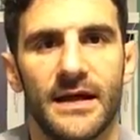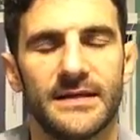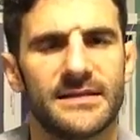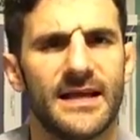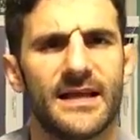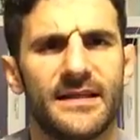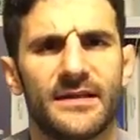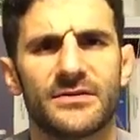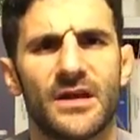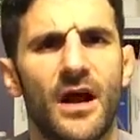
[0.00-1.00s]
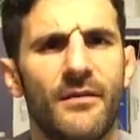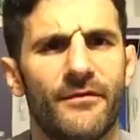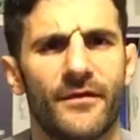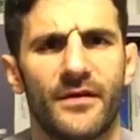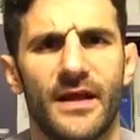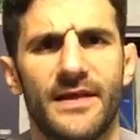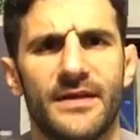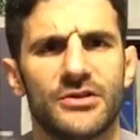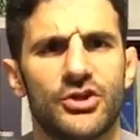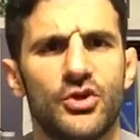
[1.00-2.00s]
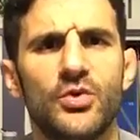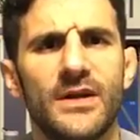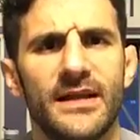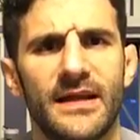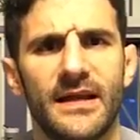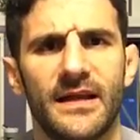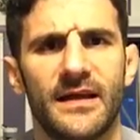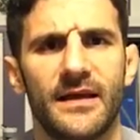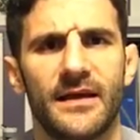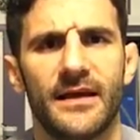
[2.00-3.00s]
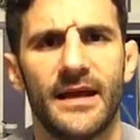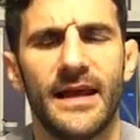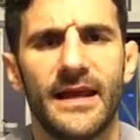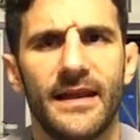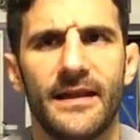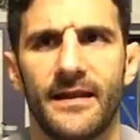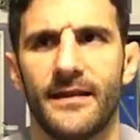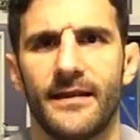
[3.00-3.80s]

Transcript: it's like there's comfort and there's unity in